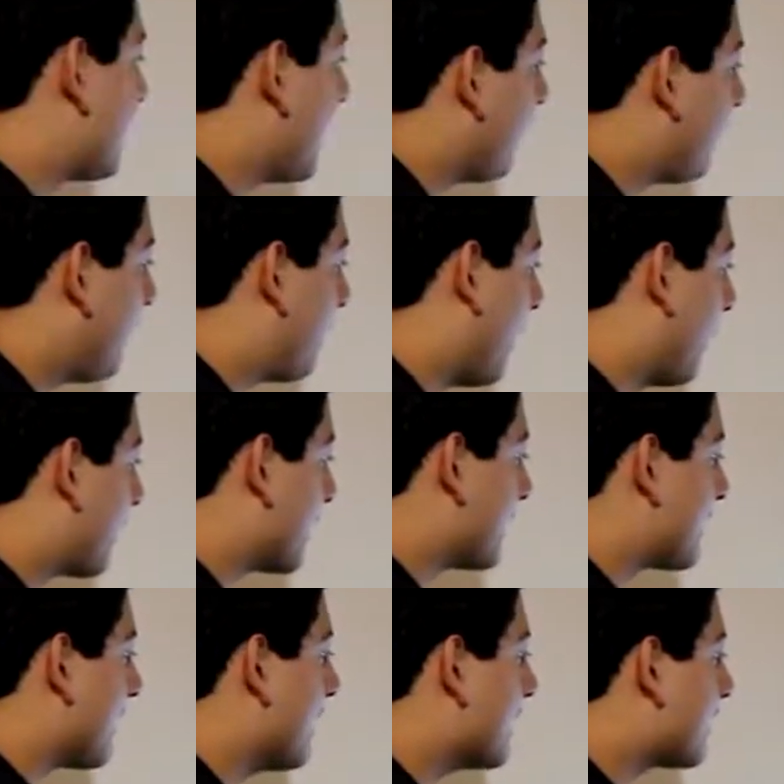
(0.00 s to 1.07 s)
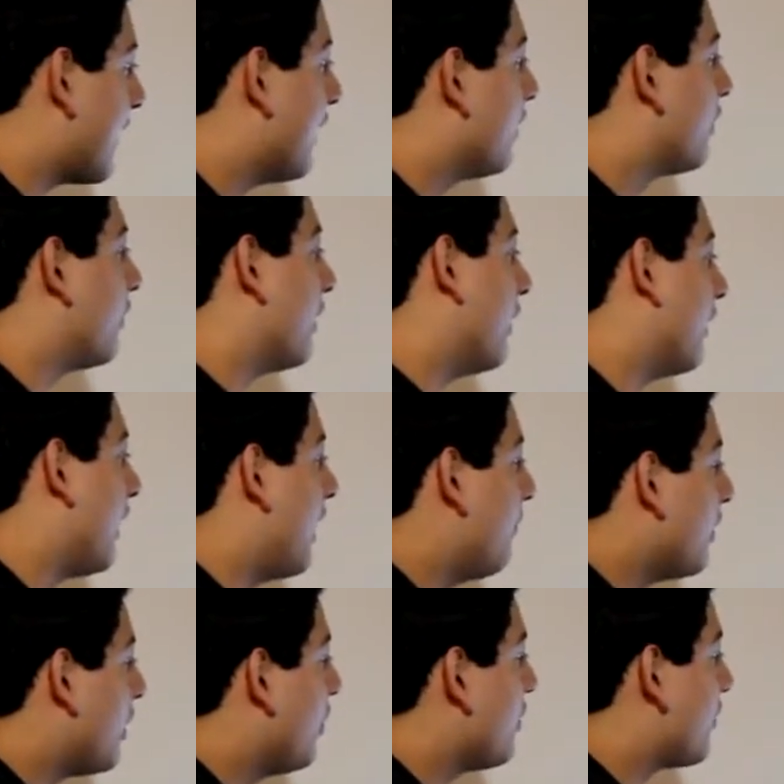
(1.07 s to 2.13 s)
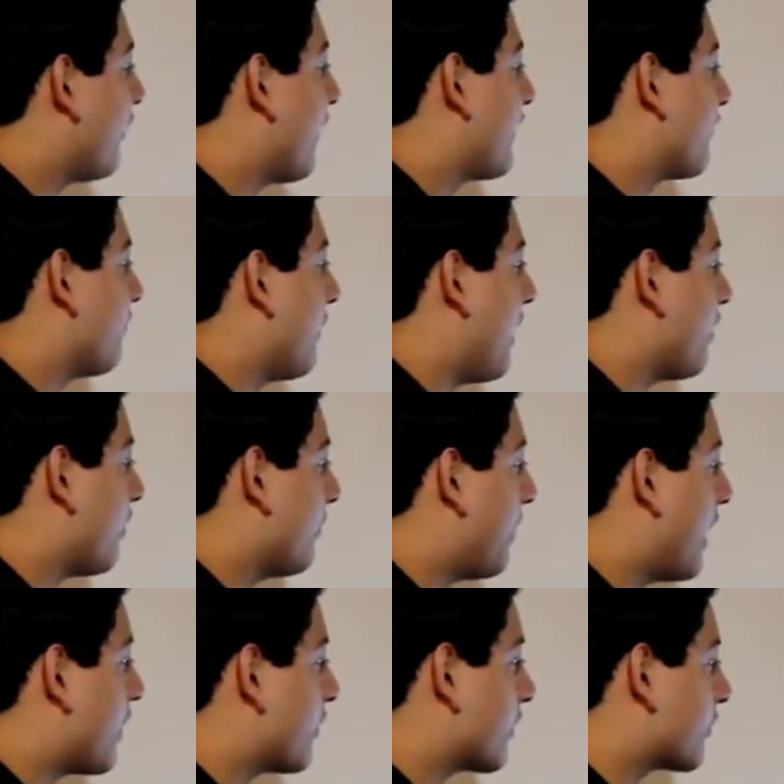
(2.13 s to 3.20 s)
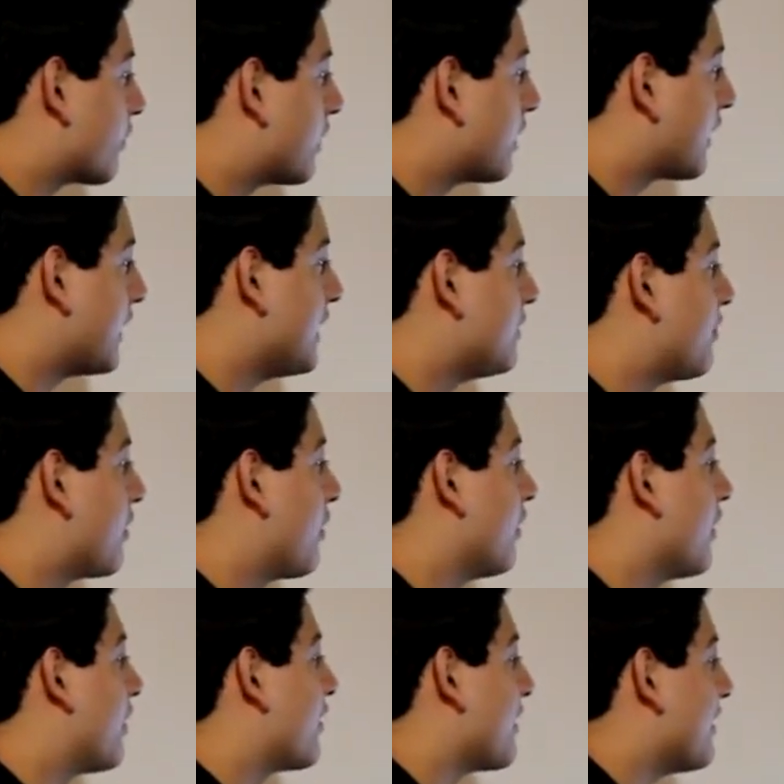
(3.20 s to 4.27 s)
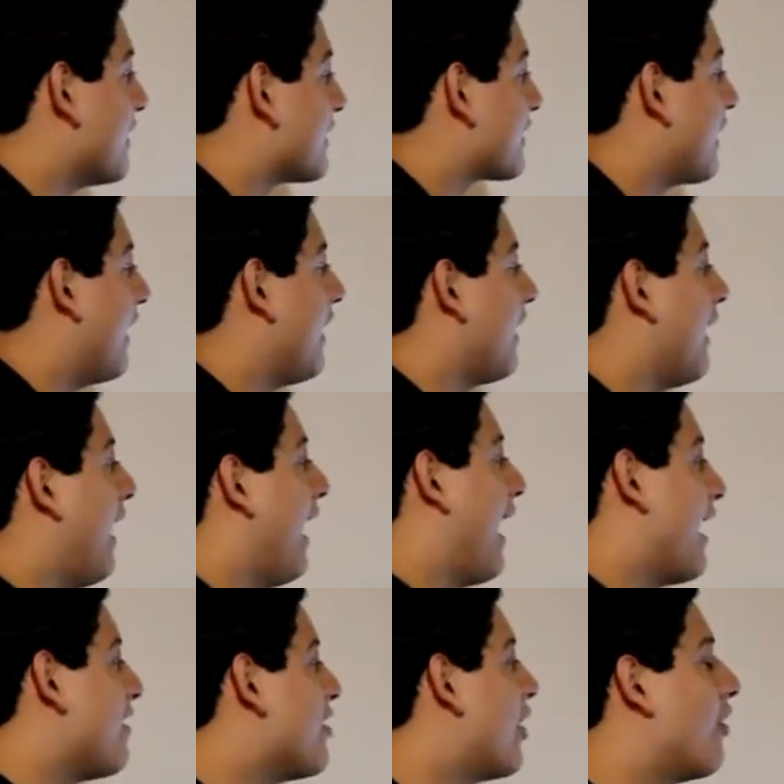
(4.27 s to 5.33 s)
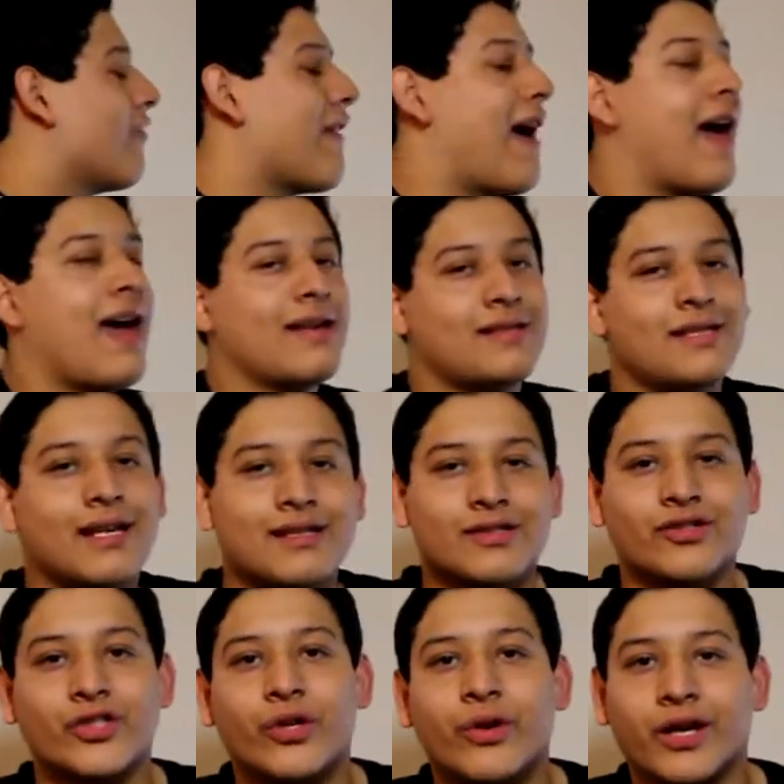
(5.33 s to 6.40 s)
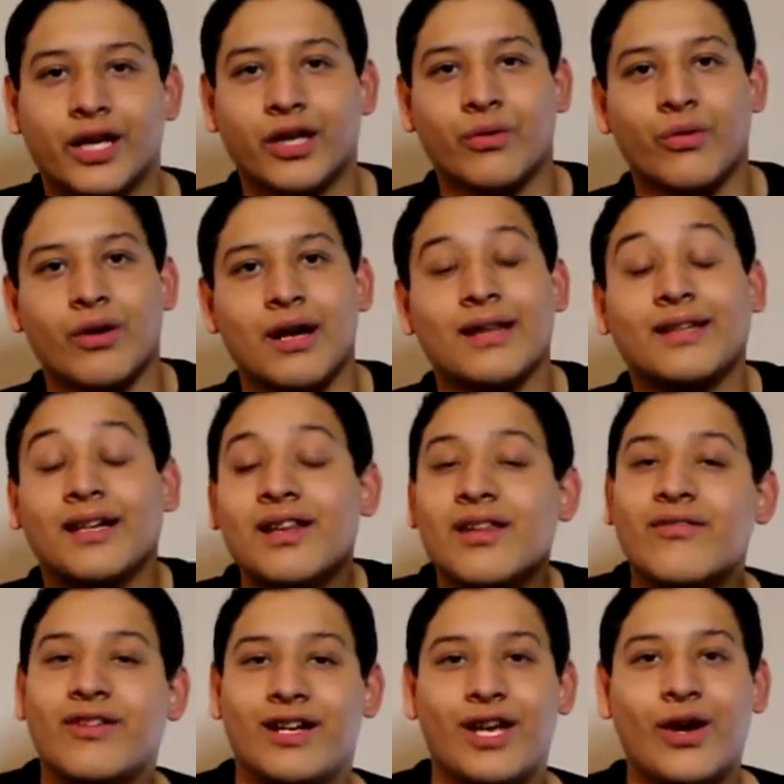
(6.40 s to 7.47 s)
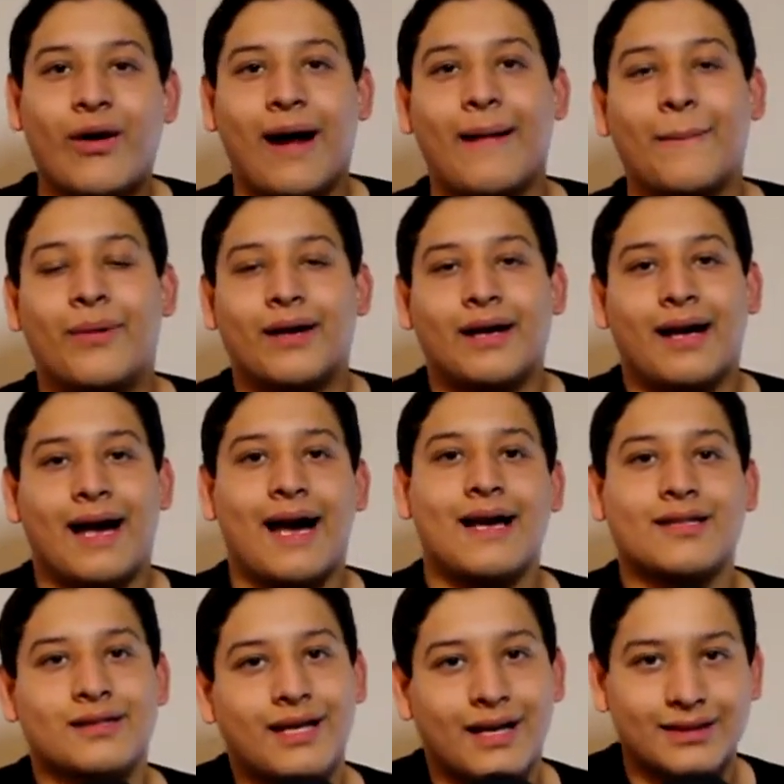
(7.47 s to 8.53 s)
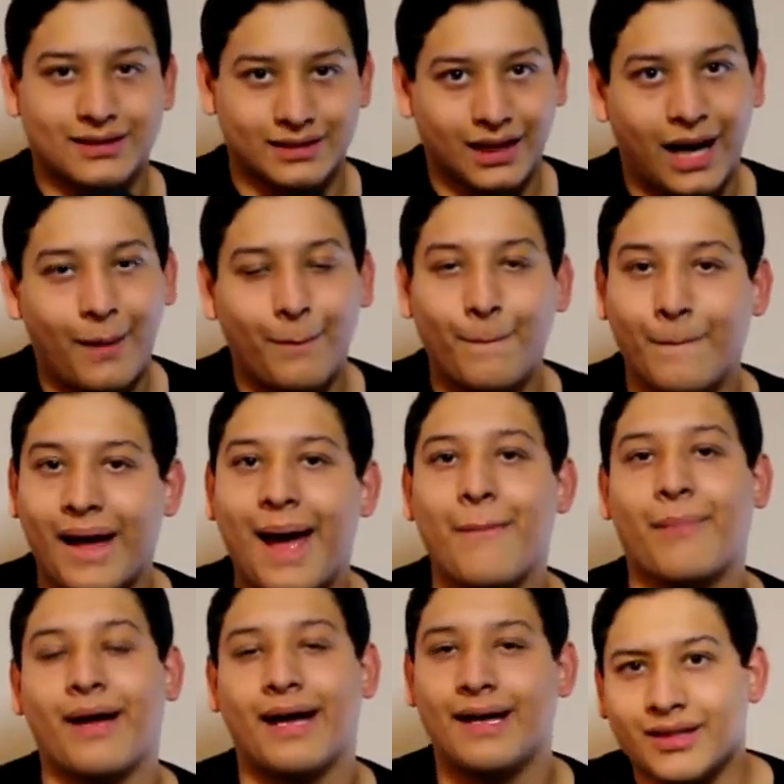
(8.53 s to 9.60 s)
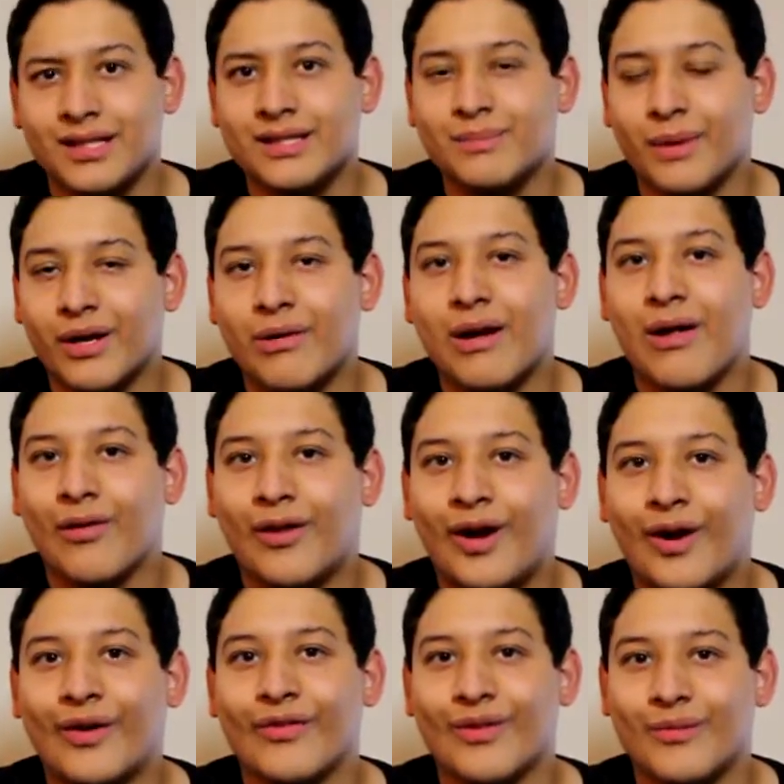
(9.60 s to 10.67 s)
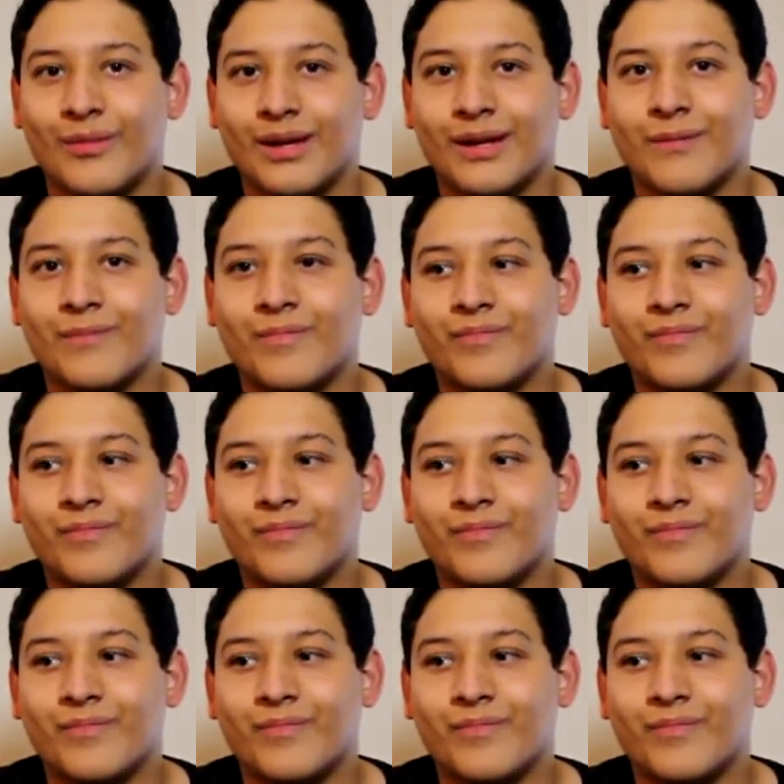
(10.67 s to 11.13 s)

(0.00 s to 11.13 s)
Safety Pumpkin says, LOL, I'm a huge fan of Matthew Patrick's work, he's been around longer than this guy, and no, that hashtag isn't going anywhere. At the end of the video, I put hashtag stop MatPat. He's been around longer than me.